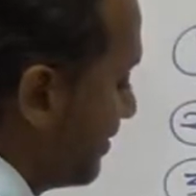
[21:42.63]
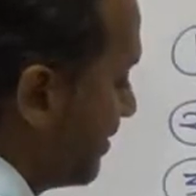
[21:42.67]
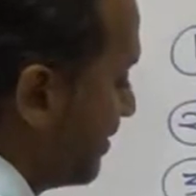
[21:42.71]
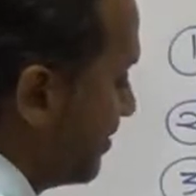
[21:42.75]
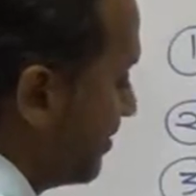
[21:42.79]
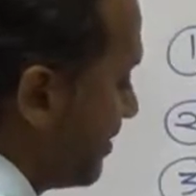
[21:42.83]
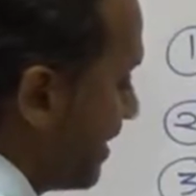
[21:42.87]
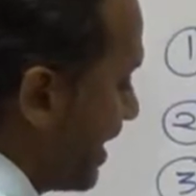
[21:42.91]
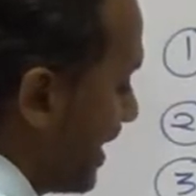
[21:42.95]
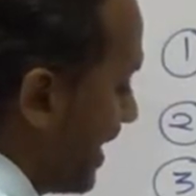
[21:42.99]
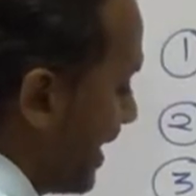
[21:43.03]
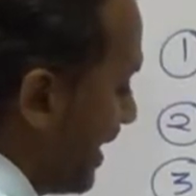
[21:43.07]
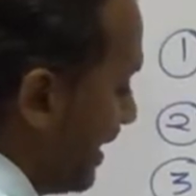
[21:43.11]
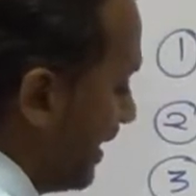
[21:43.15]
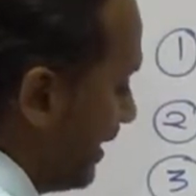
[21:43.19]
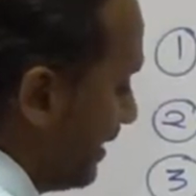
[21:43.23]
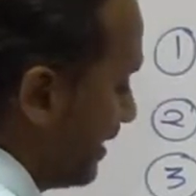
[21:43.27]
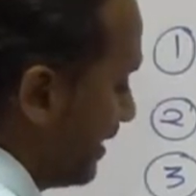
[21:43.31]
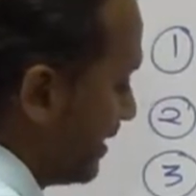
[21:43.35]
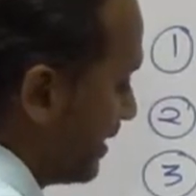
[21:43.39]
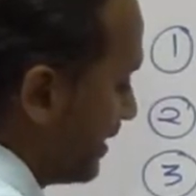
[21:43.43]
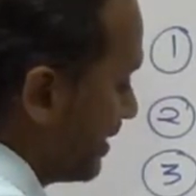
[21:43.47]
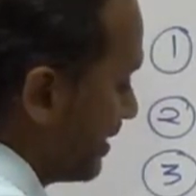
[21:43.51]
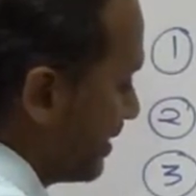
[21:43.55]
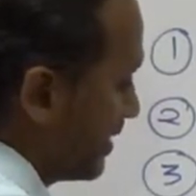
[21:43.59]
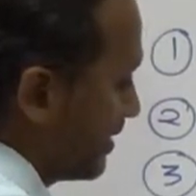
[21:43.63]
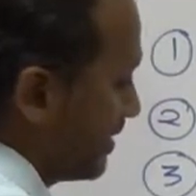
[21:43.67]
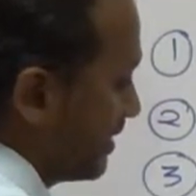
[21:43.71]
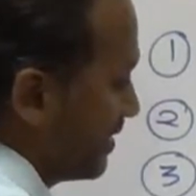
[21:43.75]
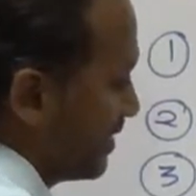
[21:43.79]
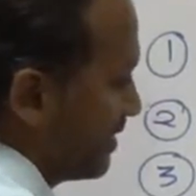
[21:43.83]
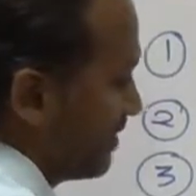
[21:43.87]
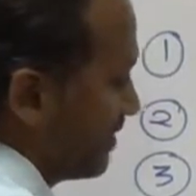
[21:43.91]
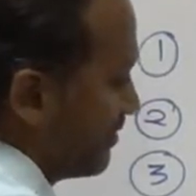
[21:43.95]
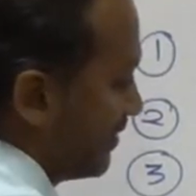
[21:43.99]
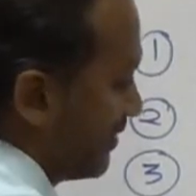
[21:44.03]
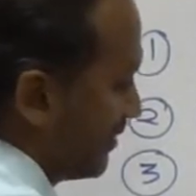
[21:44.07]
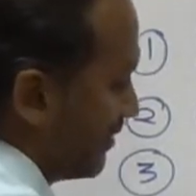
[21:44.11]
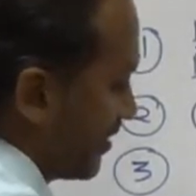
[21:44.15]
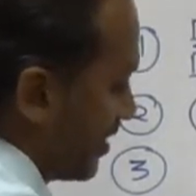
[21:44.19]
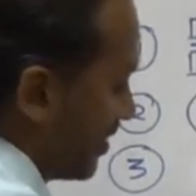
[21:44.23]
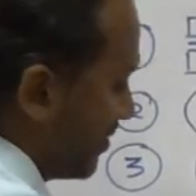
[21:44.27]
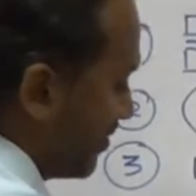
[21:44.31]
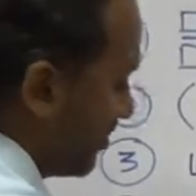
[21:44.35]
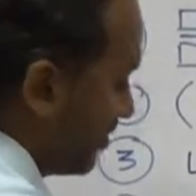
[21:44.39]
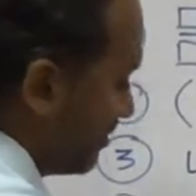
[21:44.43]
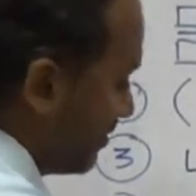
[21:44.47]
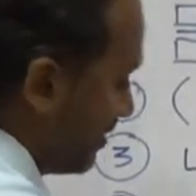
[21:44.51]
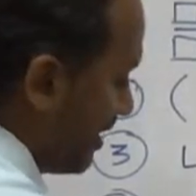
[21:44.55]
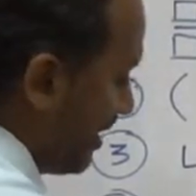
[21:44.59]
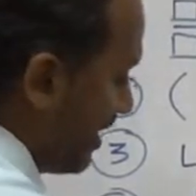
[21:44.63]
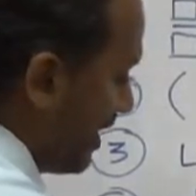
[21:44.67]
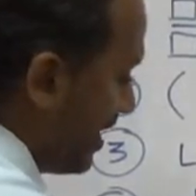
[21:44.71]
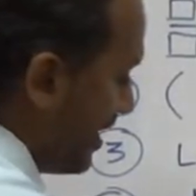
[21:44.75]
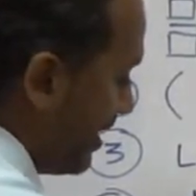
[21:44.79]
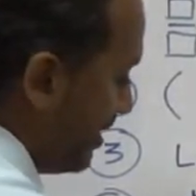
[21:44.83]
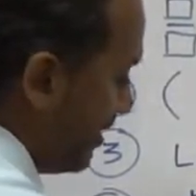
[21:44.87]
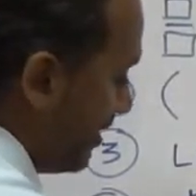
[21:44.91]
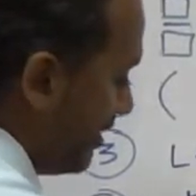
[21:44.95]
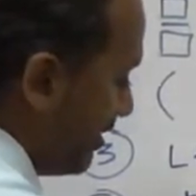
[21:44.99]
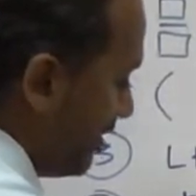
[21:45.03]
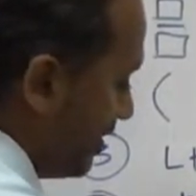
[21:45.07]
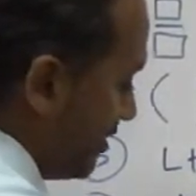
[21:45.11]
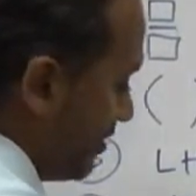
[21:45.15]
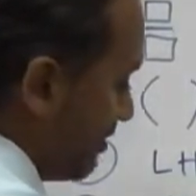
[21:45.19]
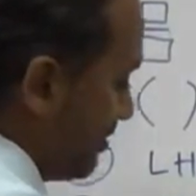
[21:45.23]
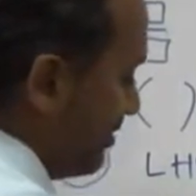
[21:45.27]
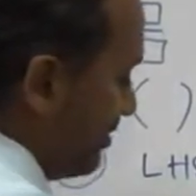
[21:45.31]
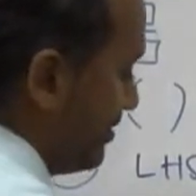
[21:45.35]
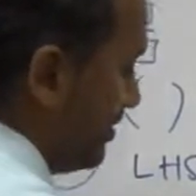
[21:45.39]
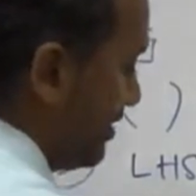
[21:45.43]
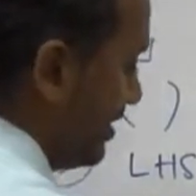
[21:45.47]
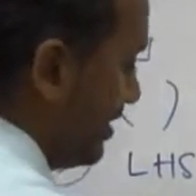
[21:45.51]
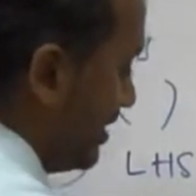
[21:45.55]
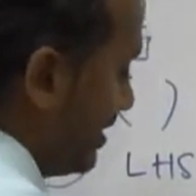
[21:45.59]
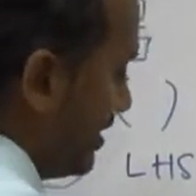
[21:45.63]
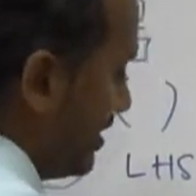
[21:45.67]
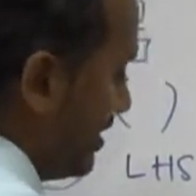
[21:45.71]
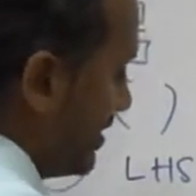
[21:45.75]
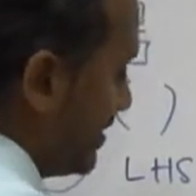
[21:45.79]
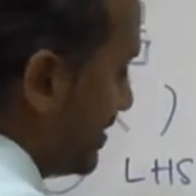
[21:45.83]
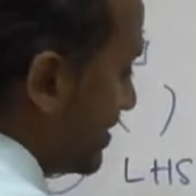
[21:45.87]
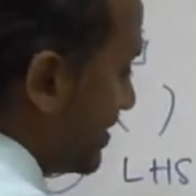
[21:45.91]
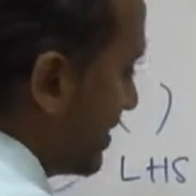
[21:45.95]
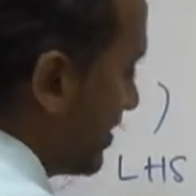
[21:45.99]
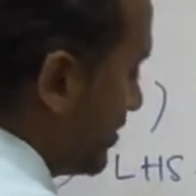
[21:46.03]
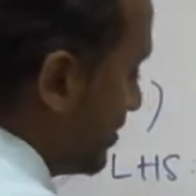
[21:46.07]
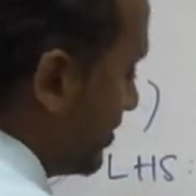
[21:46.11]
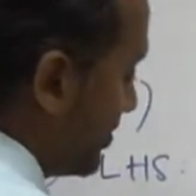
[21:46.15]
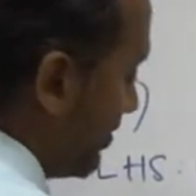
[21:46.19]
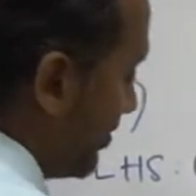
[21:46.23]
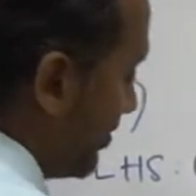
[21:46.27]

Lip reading: by example A here, such a